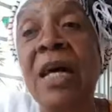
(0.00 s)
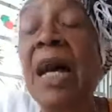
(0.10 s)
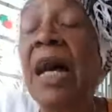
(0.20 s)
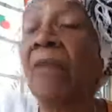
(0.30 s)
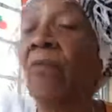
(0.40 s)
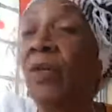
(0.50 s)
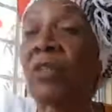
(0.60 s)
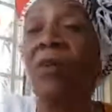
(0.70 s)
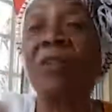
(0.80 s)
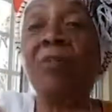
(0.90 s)
And we
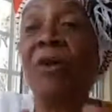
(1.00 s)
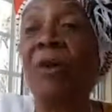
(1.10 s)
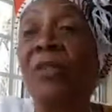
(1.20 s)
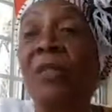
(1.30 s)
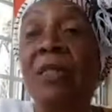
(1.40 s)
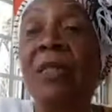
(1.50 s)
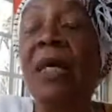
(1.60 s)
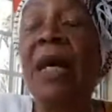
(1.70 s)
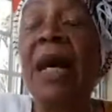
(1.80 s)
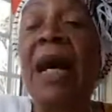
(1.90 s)
talked about it.
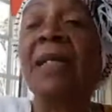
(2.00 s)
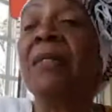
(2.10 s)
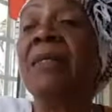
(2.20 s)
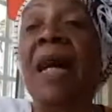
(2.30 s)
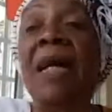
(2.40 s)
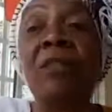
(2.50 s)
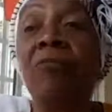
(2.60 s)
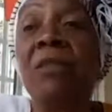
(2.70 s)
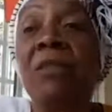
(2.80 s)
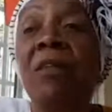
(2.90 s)
And as a
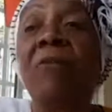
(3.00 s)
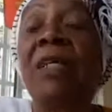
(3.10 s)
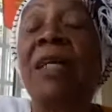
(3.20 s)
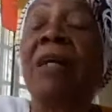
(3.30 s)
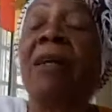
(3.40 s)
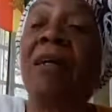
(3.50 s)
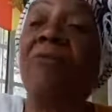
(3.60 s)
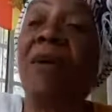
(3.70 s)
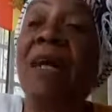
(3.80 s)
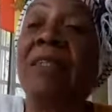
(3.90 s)
result of it, I got
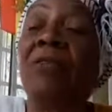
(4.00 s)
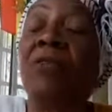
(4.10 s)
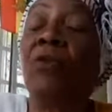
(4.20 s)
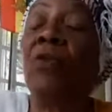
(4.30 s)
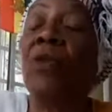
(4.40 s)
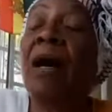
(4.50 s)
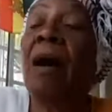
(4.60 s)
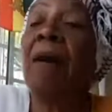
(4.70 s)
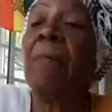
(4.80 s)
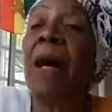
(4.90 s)
invited to
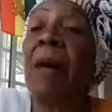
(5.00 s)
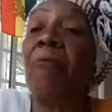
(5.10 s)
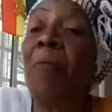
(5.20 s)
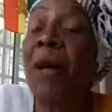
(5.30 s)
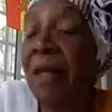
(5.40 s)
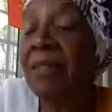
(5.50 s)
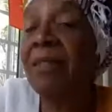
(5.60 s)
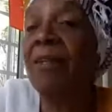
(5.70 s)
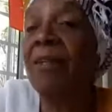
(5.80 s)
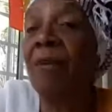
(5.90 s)
a
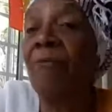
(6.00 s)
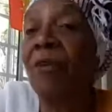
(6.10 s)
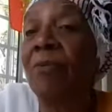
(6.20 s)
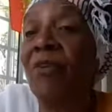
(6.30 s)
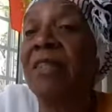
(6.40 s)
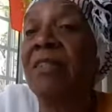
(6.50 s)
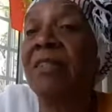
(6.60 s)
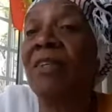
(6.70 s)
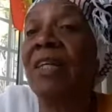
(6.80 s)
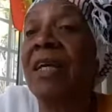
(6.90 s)
Palestinian film
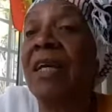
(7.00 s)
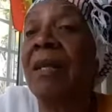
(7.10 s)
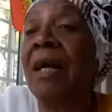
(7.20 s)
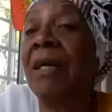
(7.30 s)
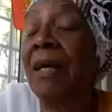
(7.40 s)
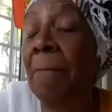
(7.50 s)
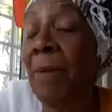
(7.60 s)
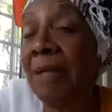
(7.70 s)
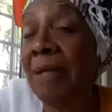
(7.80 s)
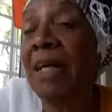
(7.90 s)
festival in
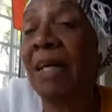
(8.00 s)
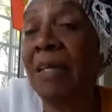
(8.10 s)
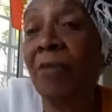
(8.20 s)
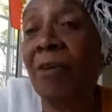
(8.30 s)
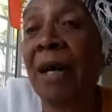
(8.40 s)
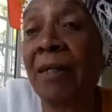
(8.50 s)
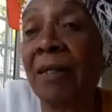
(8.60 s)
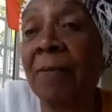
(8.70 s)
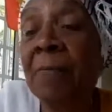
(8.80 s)
Baghdad, Iraq.